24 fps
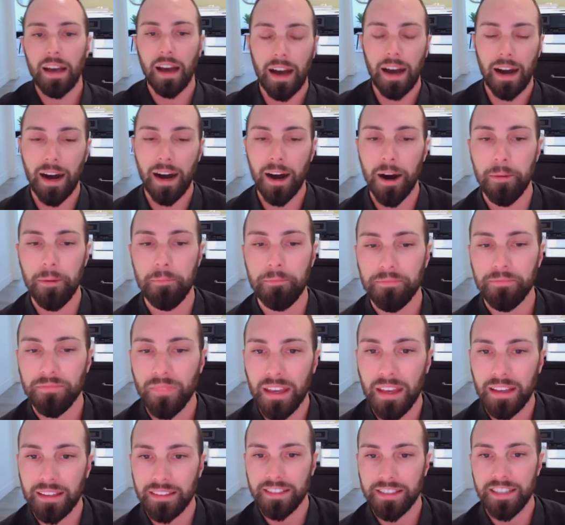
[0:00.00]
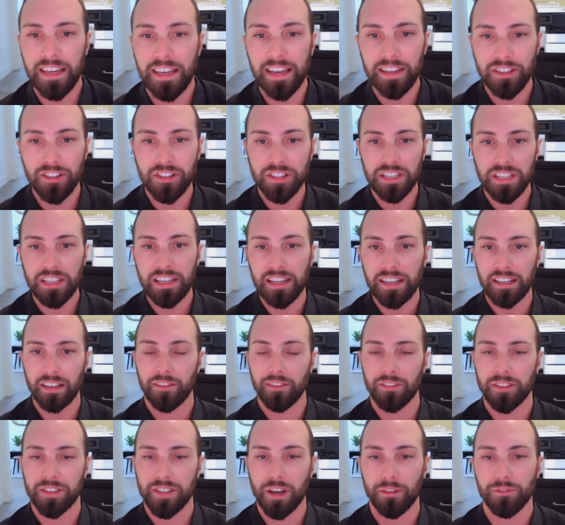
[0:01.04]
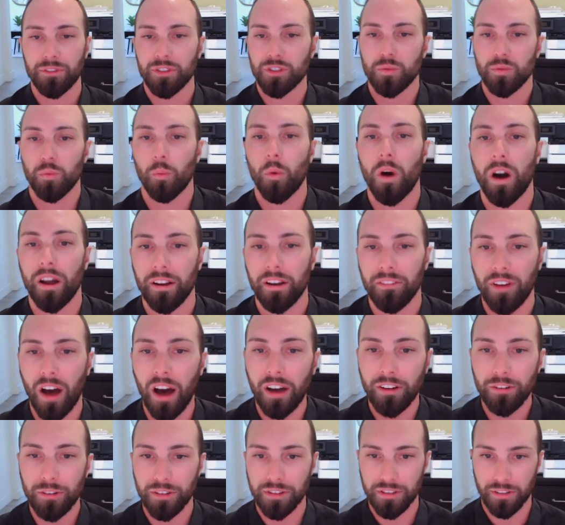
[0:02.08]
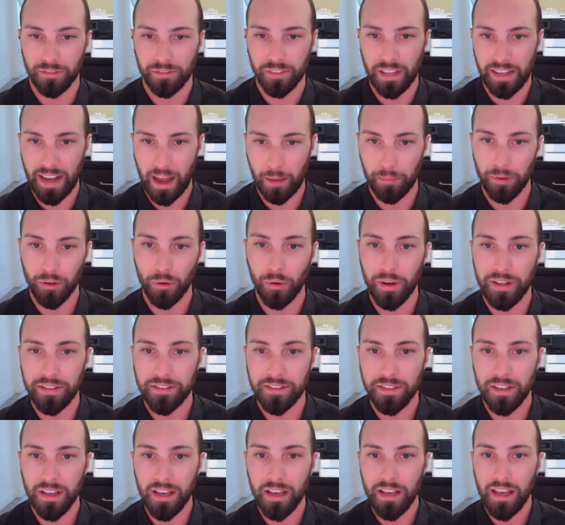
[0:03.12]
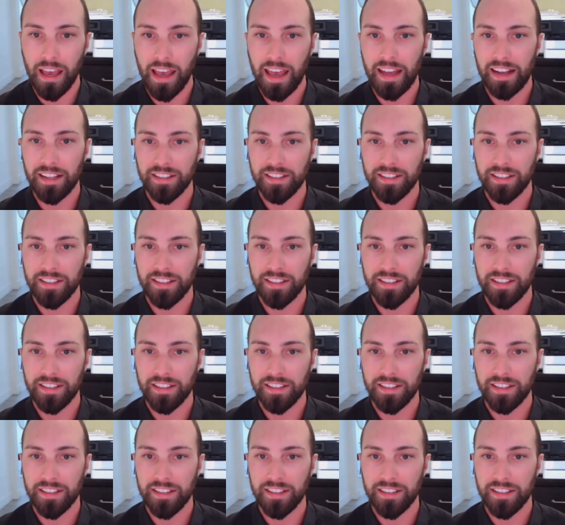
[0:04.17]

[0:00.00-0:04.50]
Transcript: THC in and of itself is just one of hundreds of cannabinoids. And